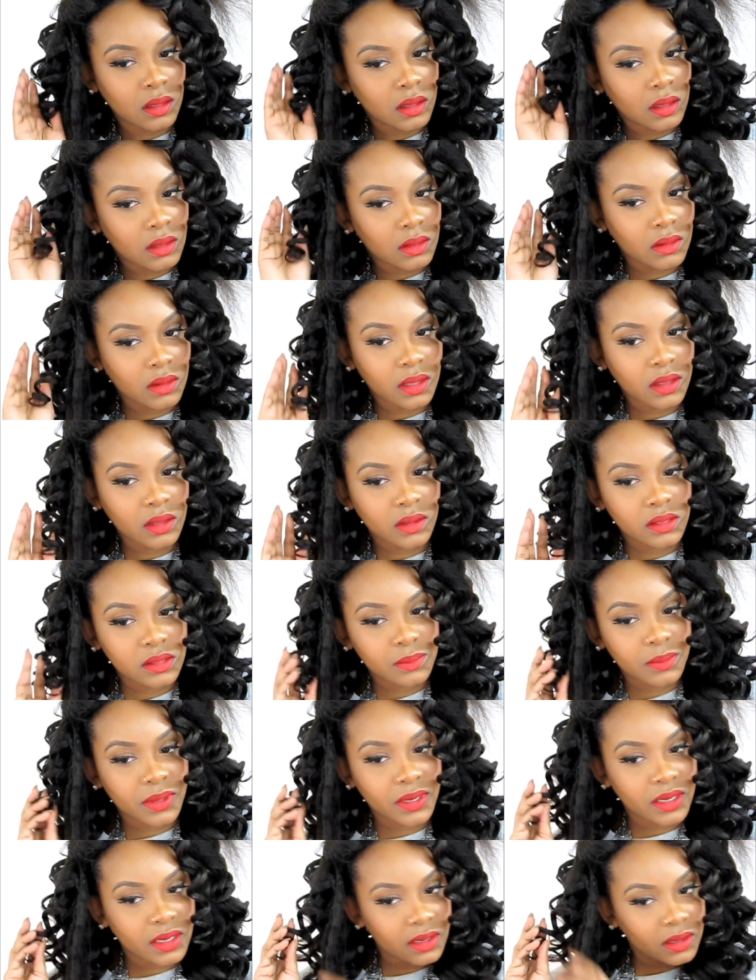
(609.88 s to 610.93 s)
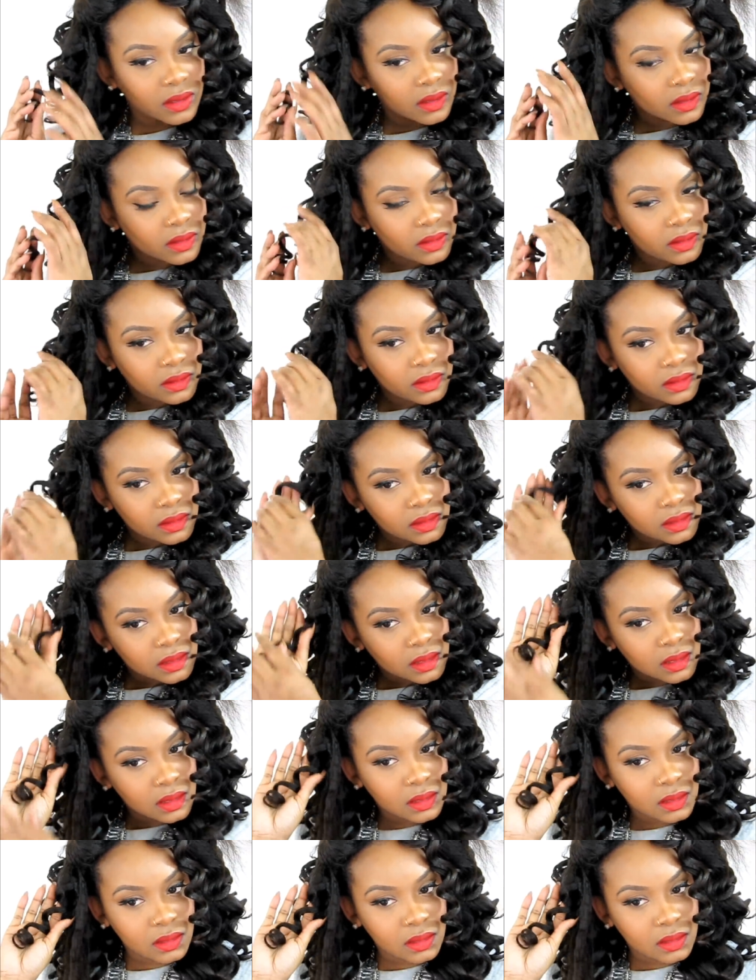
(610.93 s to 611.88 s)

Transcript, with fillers: And look at those pretty curls.